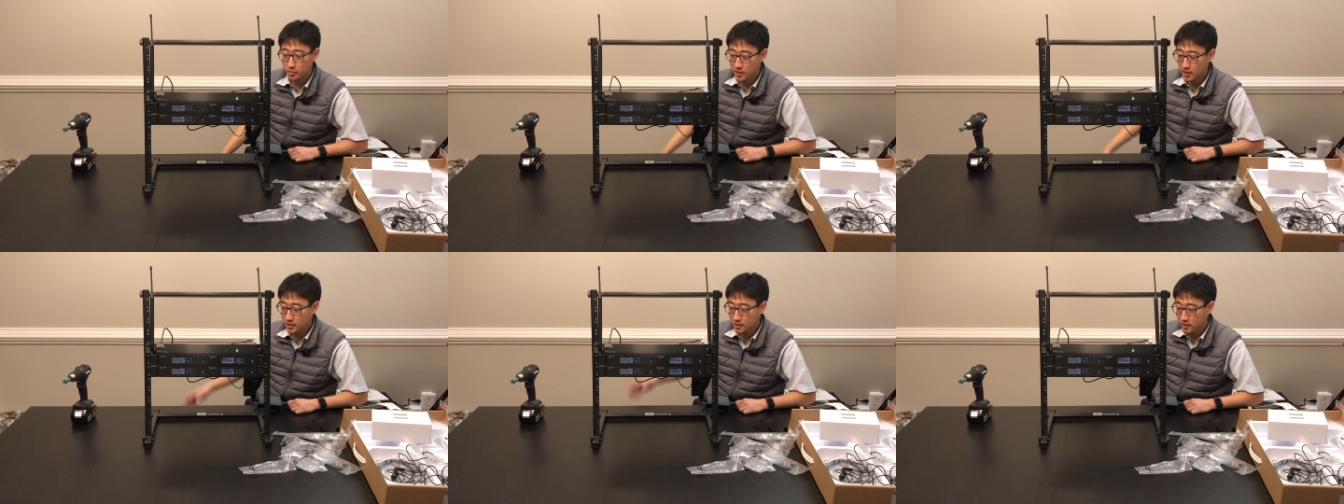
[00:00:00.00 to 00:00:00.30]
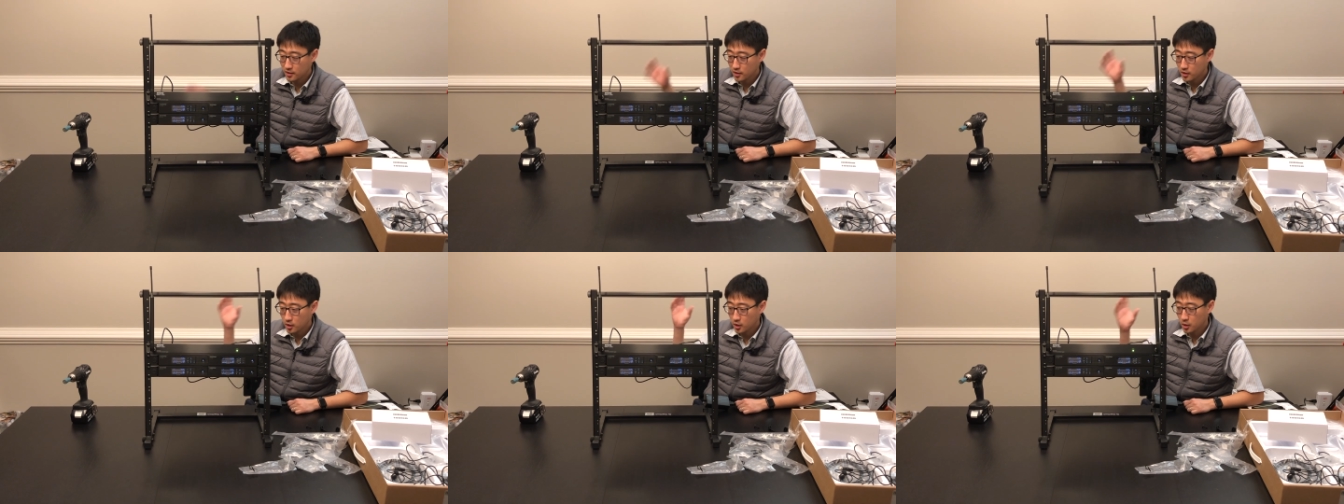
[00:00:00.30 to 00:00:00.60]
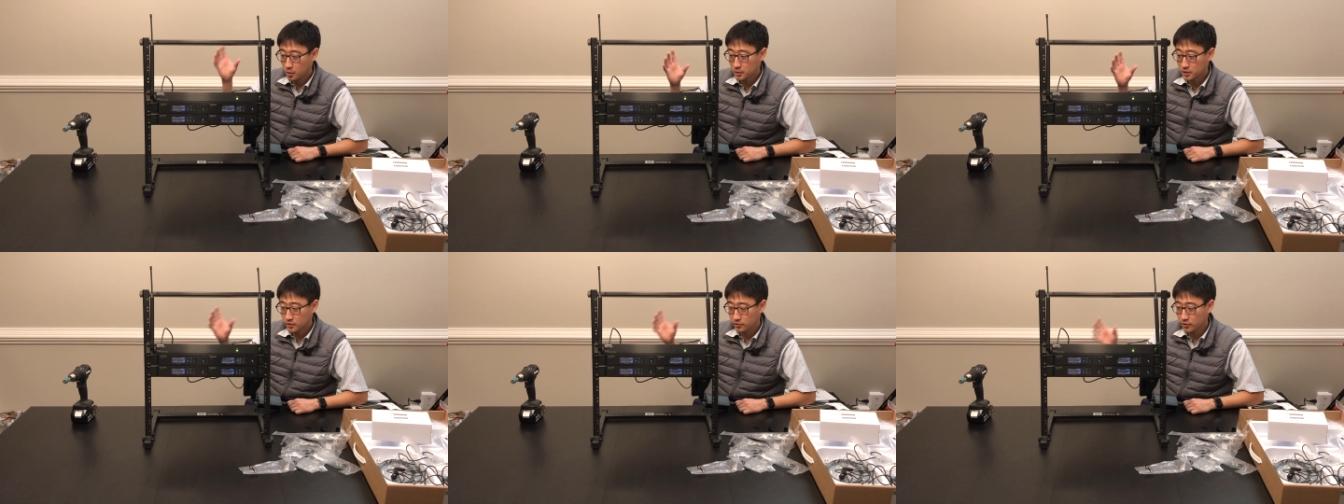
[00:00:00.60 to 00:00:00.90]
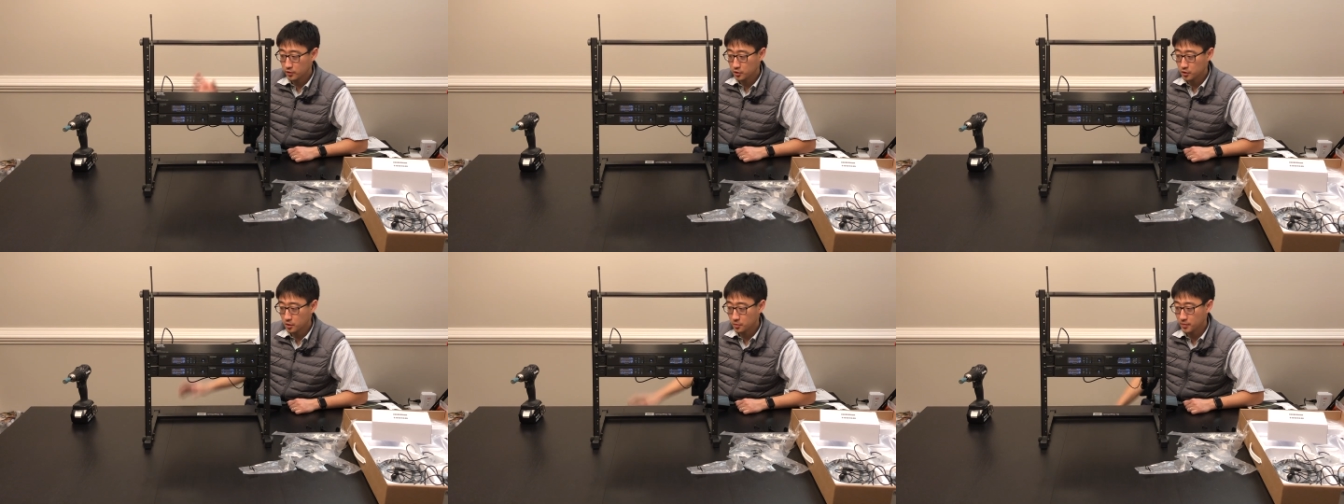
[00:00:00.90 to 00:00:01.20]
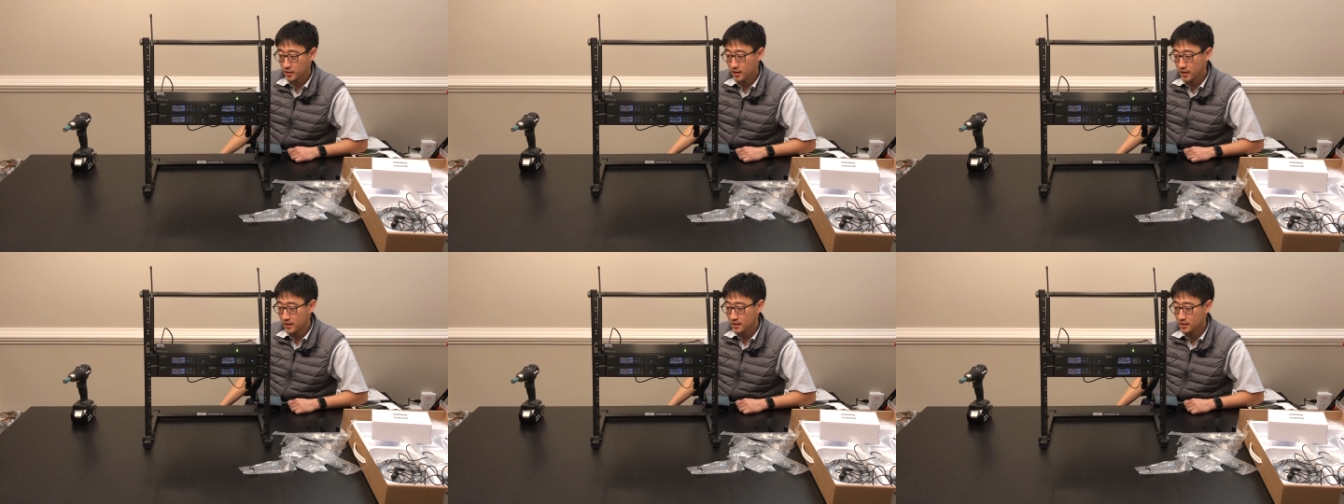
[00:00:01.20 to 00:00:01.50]
But hope this video helped
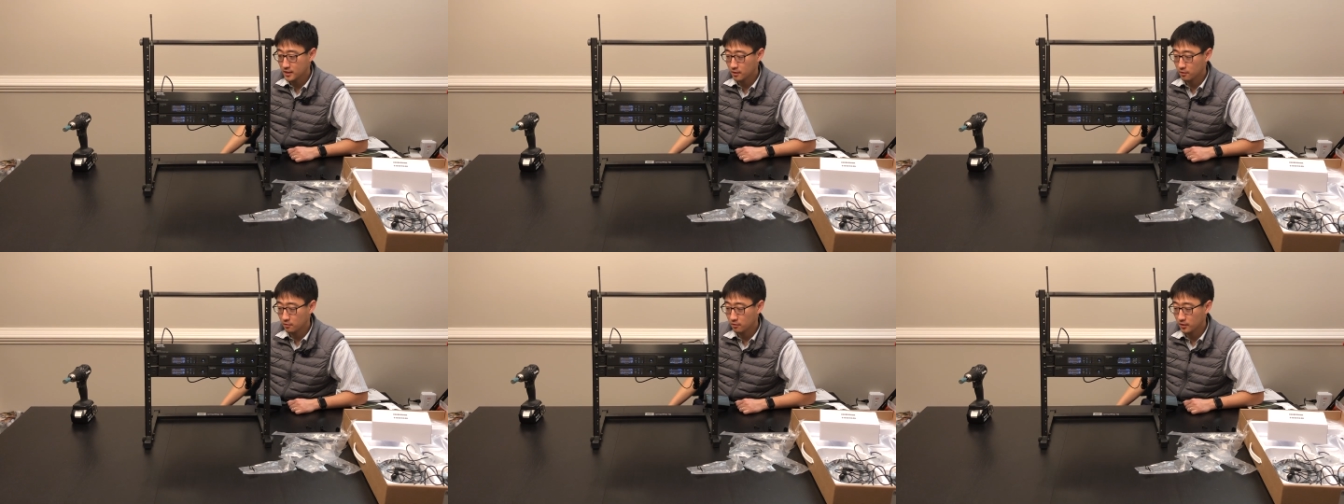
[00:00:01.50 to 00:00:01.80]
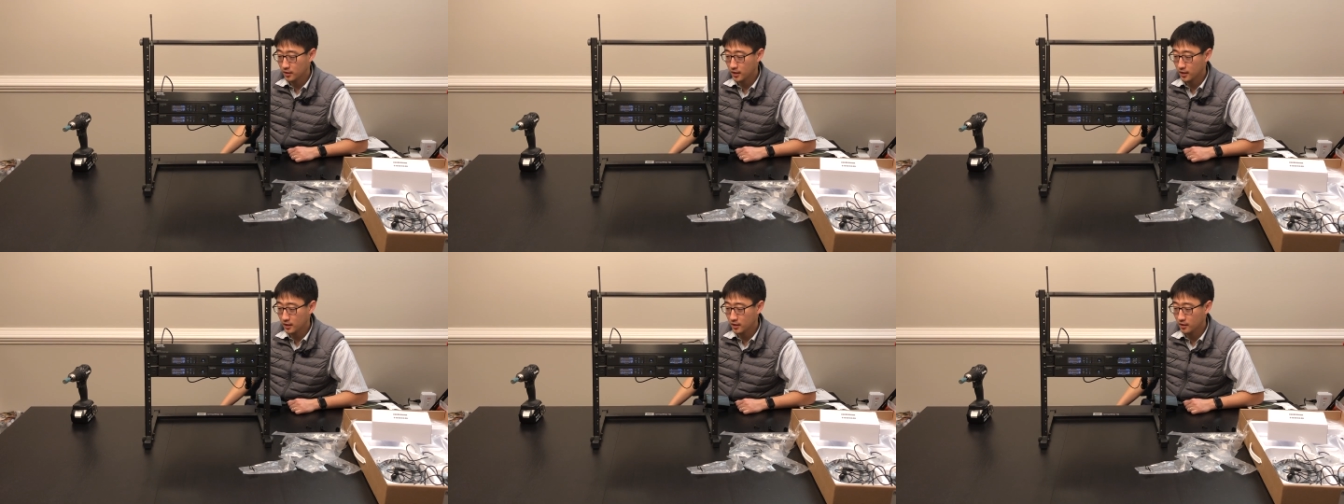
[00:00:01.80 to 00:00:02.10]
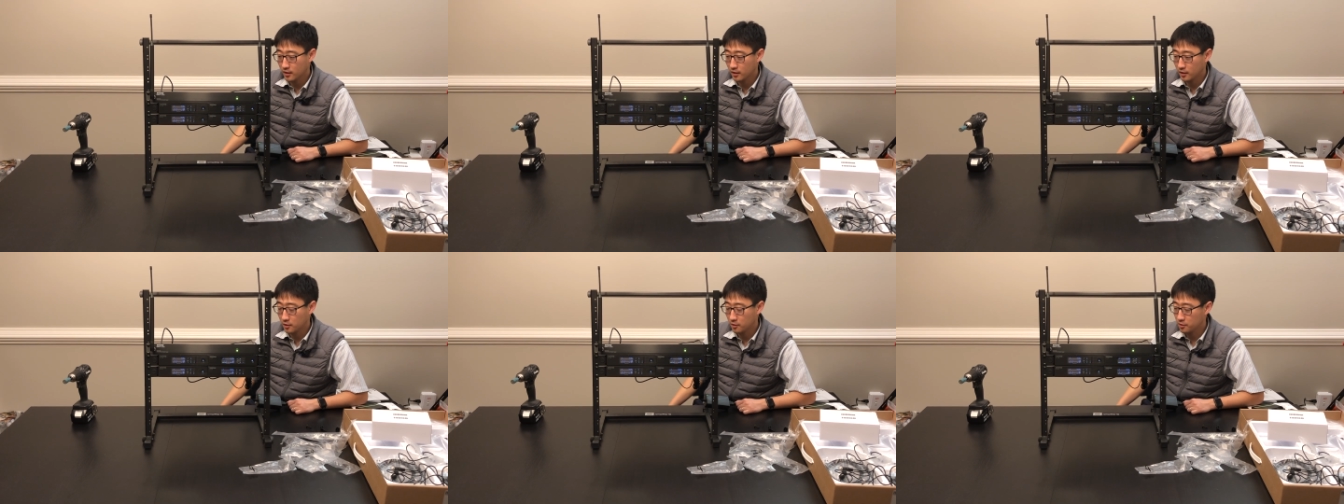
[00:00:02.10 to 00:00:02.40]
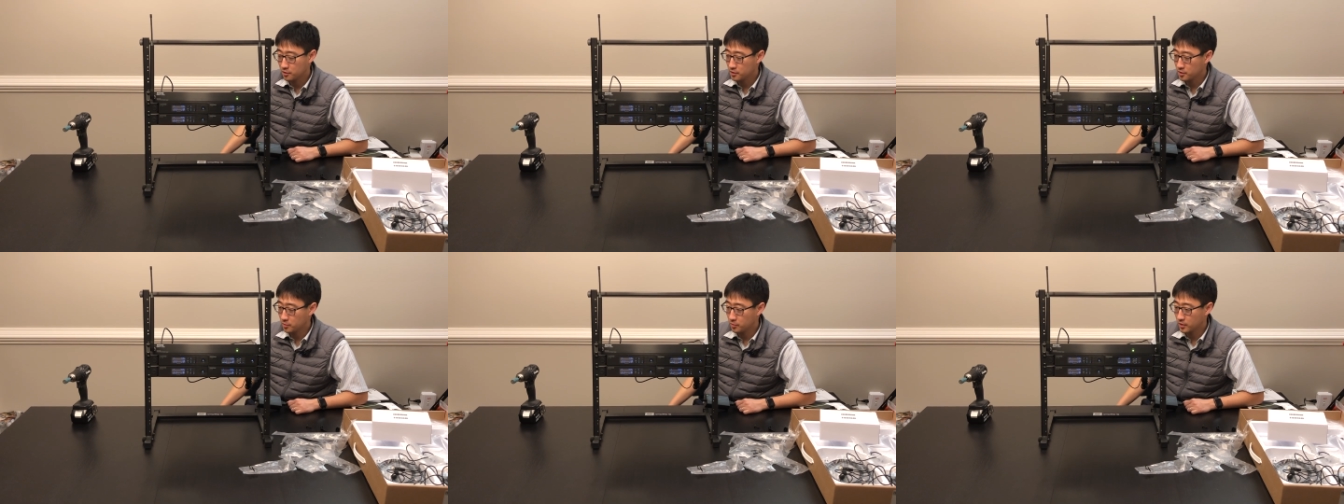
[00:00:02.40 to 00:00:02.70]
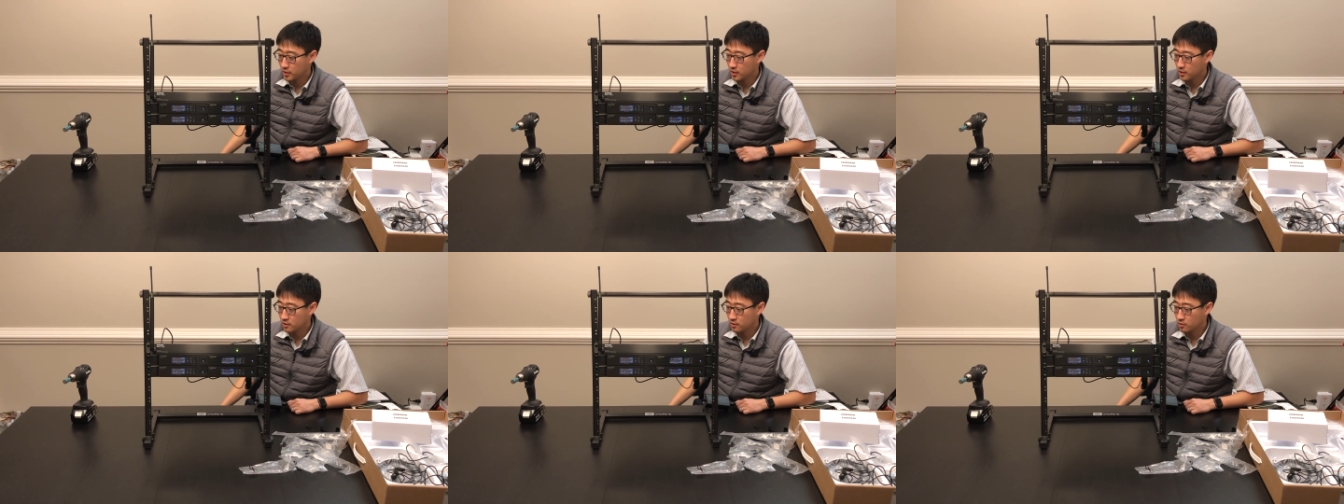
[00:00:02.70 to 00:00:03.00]
you guys out and encourage
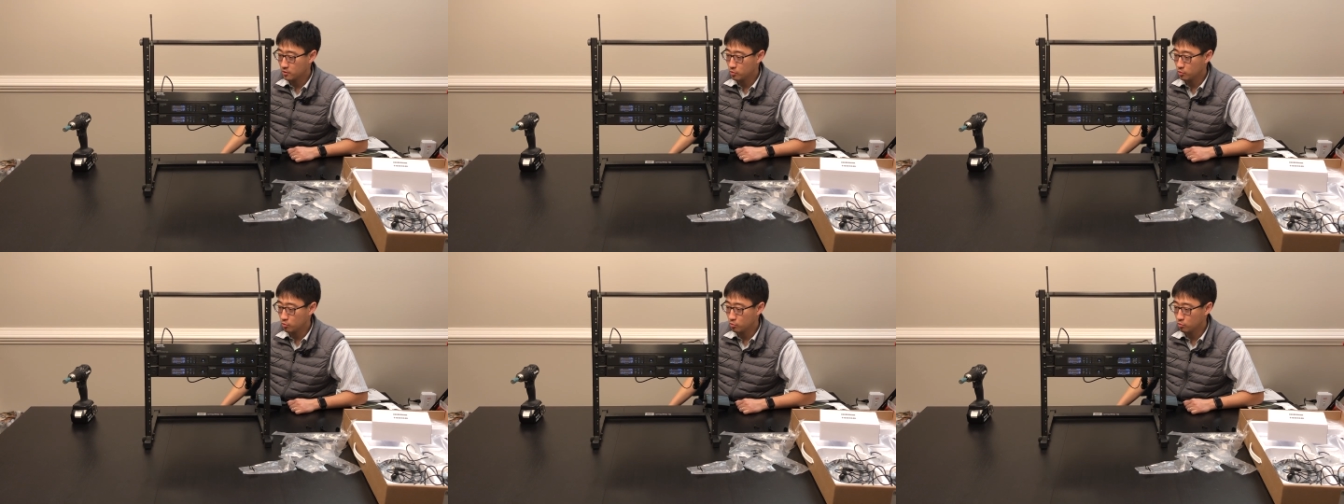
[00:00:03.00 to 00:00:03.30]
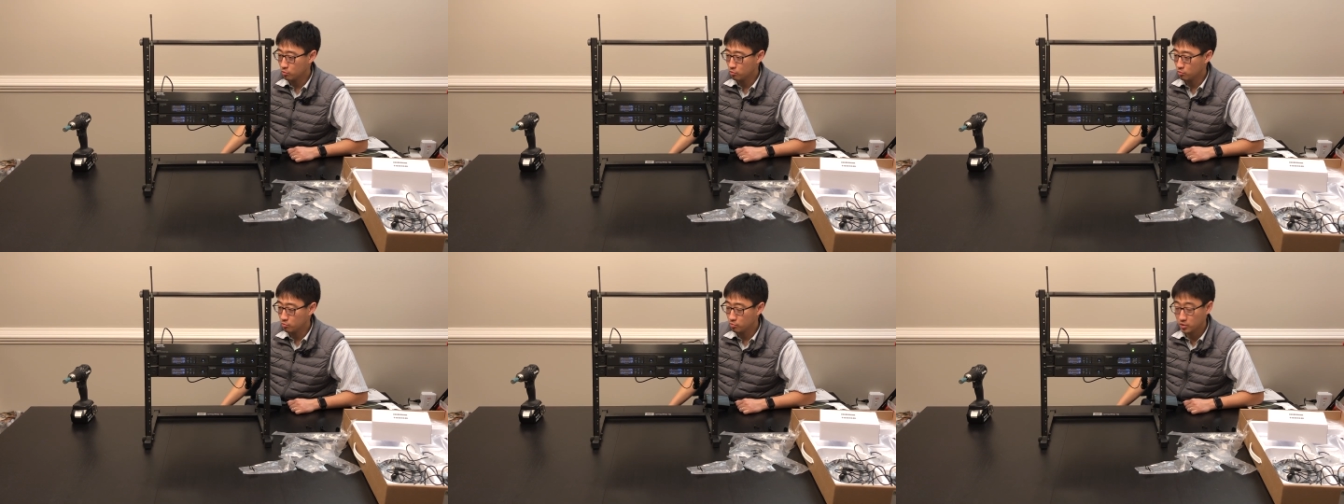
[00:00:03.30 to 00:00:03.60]
somebody to